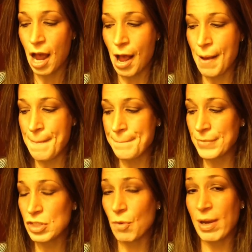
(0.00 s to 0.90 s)

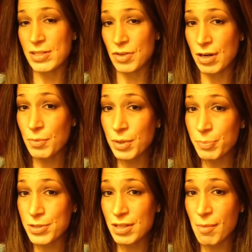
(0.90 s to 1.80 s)
So I started
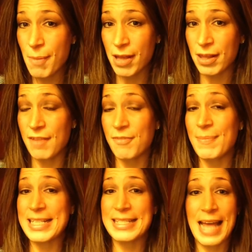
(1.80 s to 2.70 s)
with Brazil butt lift.
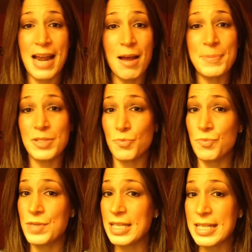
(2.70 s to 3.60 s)
My setup is
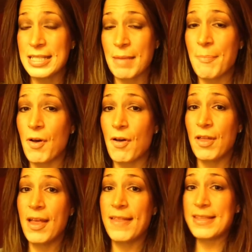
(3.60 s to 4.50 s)
really
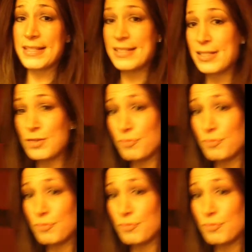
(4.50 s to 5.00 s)
simple. This is the